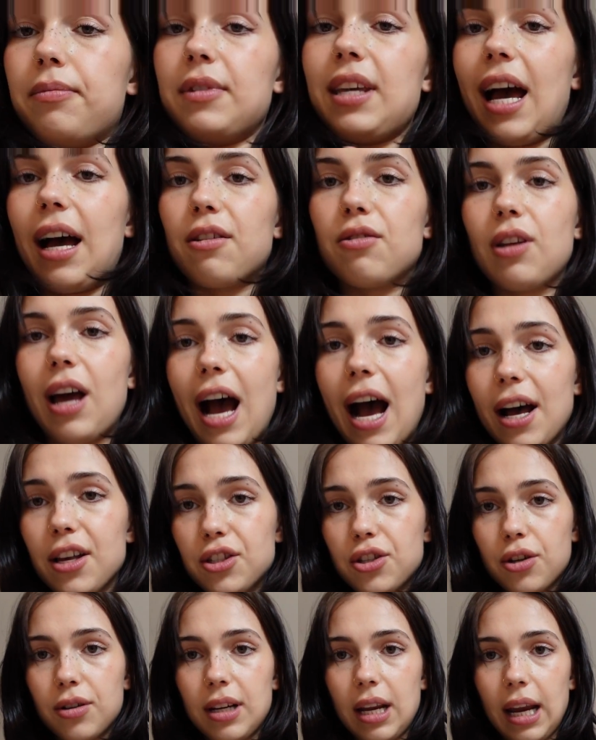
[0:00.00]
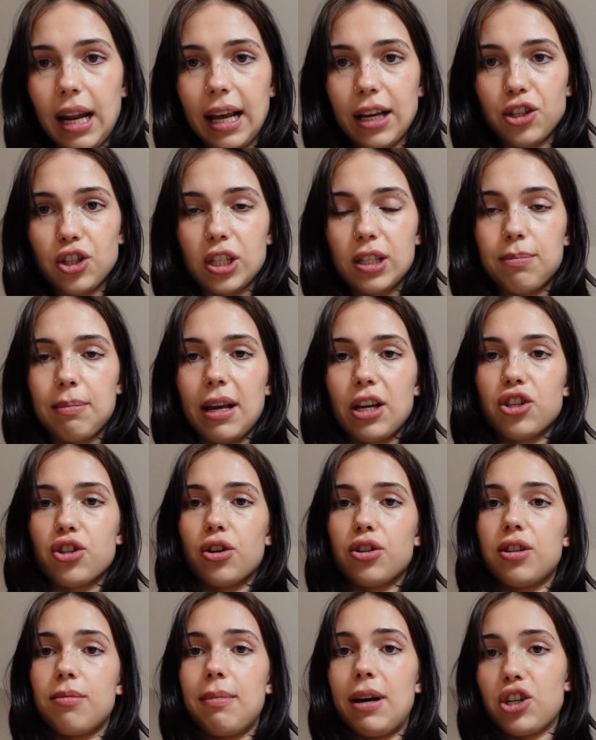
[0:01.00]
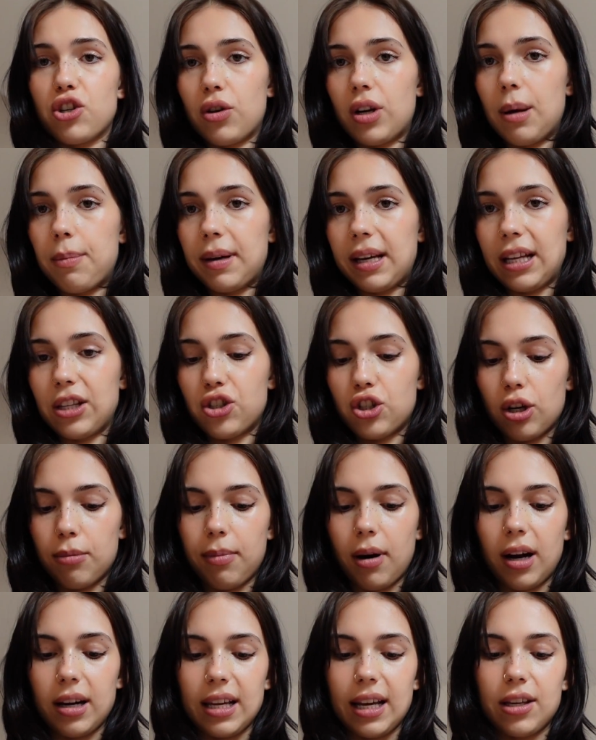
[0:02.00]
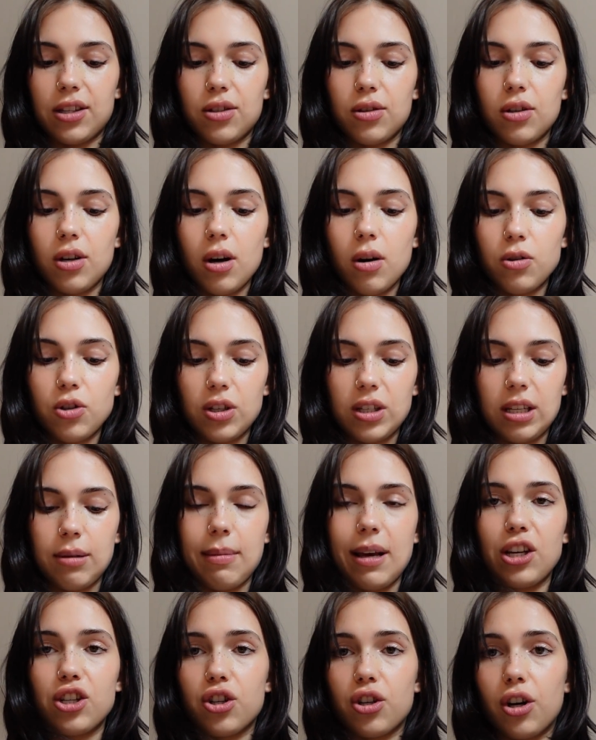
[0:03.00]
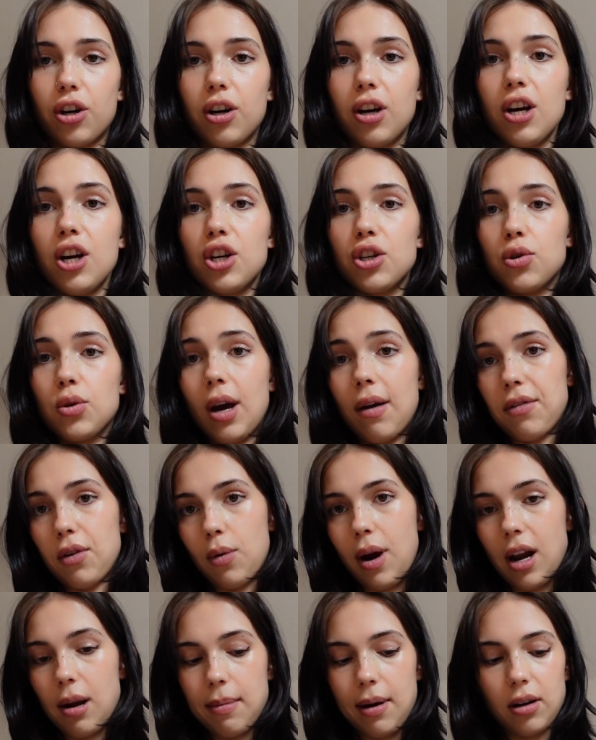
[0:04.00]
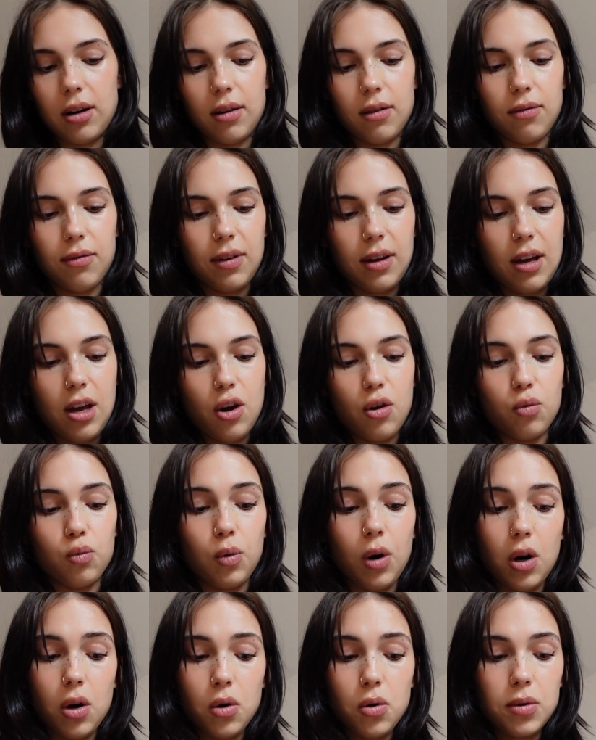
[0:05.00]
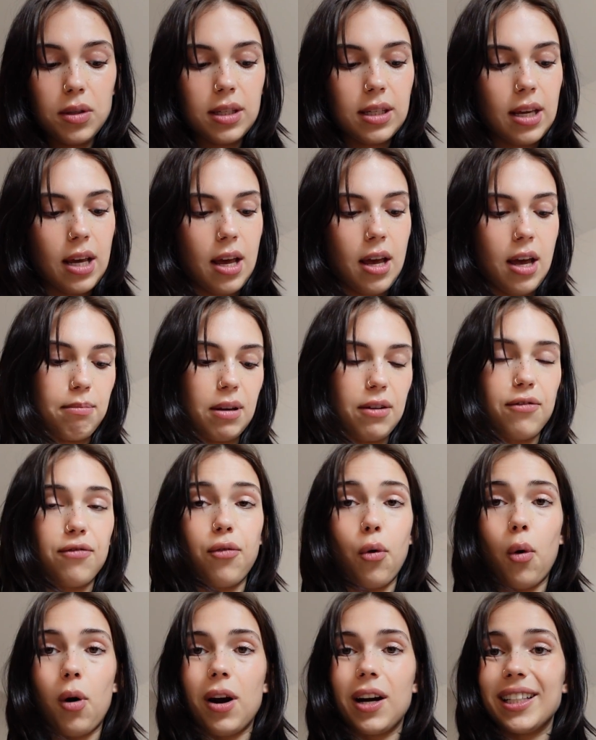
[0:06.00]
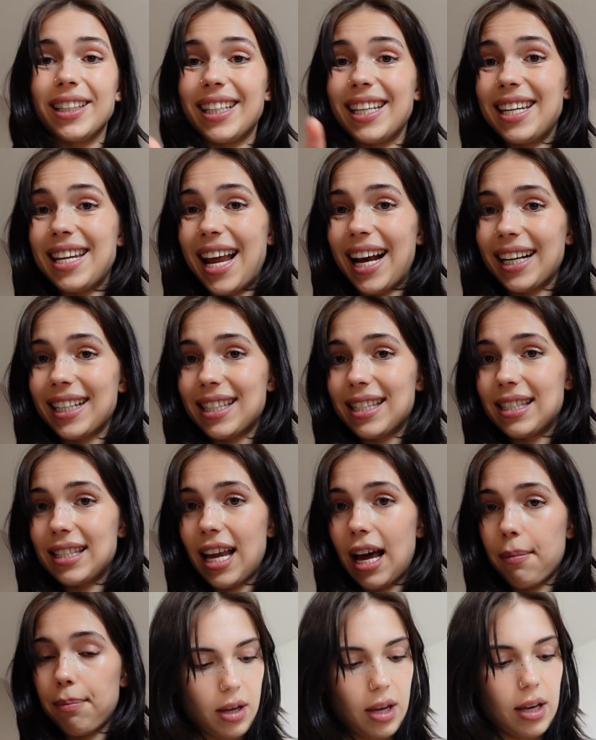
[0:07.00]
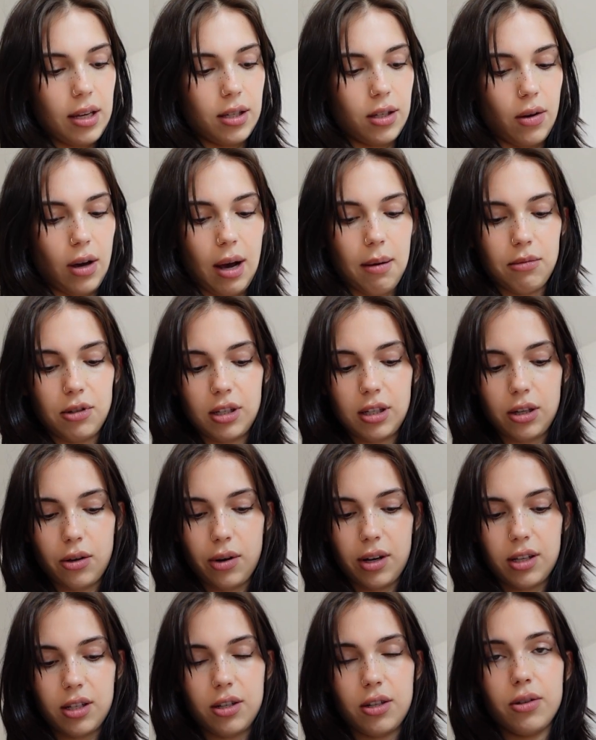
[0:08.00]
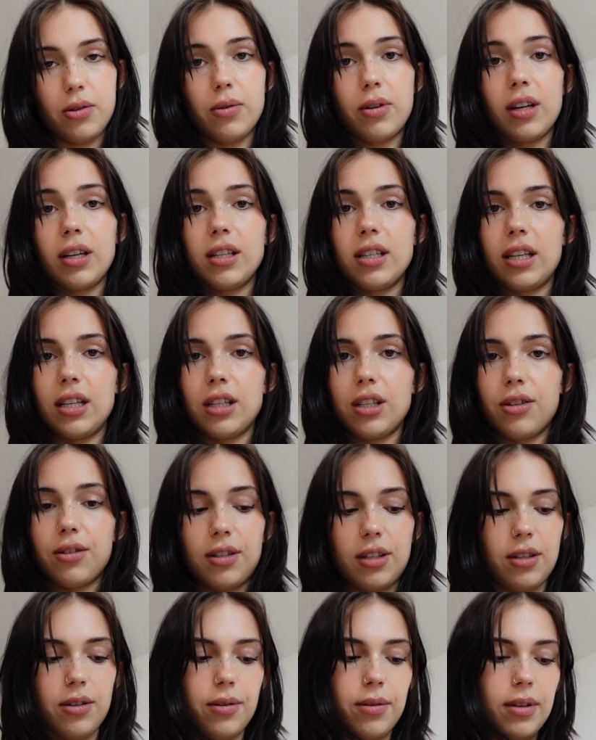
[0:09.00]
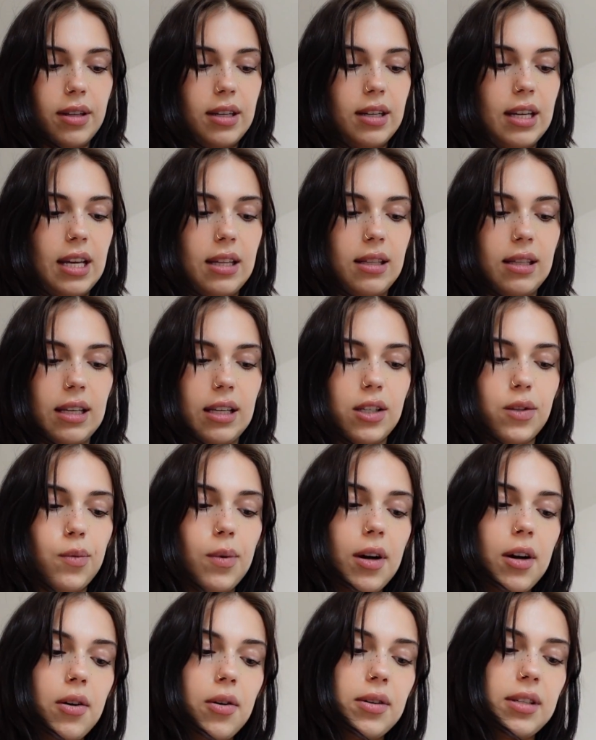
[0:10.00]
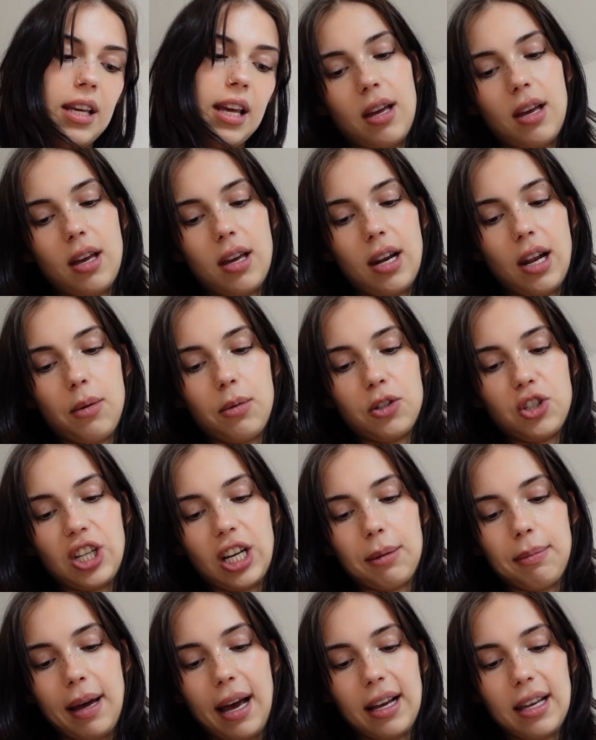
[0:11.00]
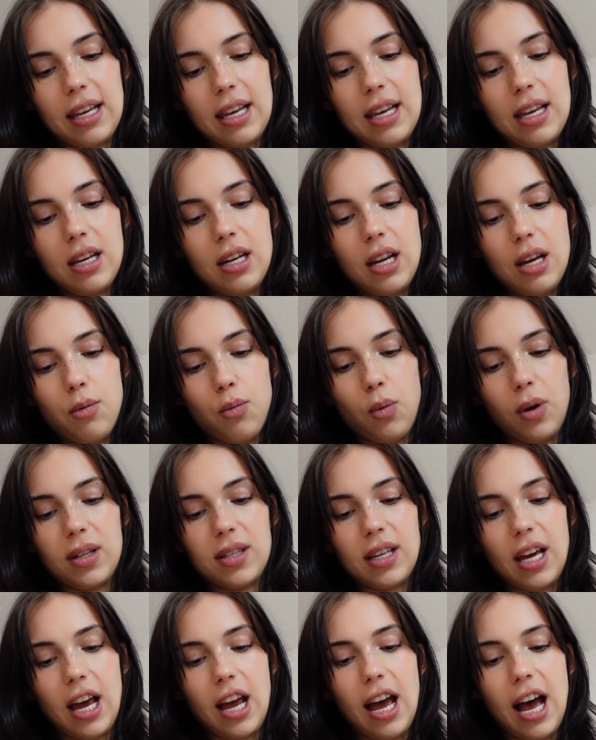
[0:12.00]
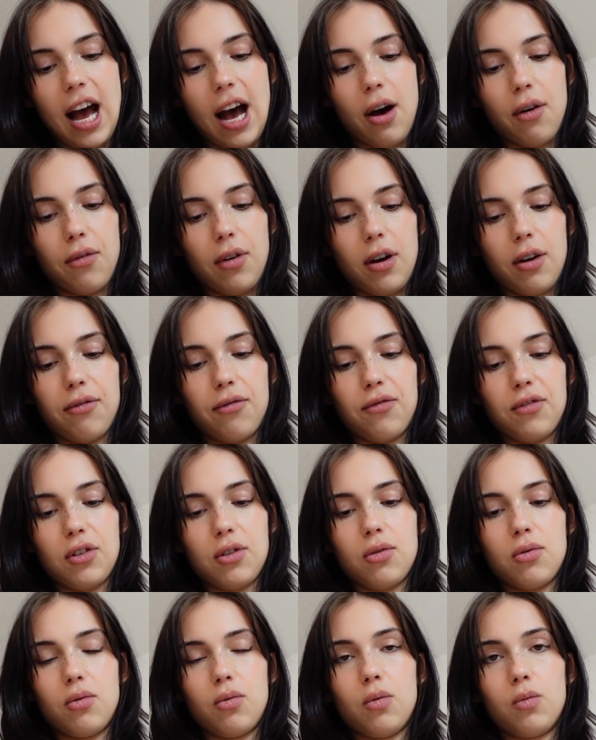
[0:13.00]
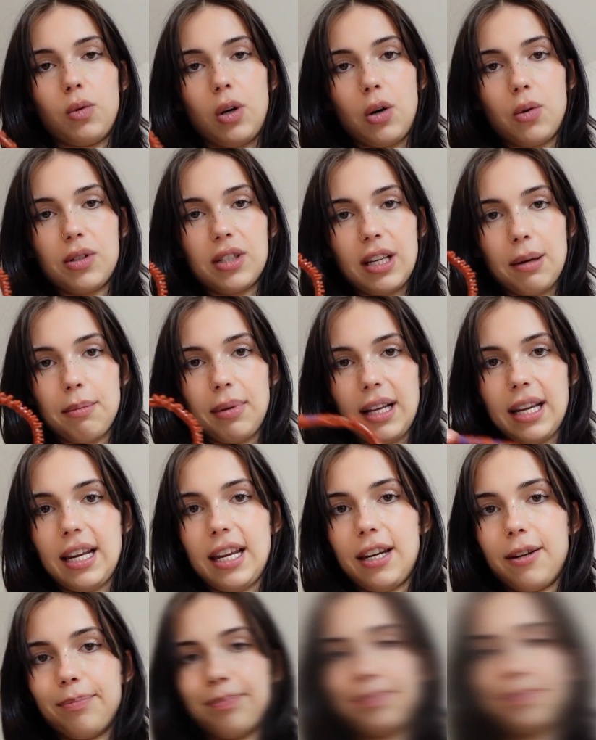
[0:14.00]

yeah, as you're knitting, just make sure to measure it up against your body as you go, just to make sure you have the right amount of rows before the next step. Okay, so I'm just going to continue to knit these rows, and I will check back in once I have a few rows completed.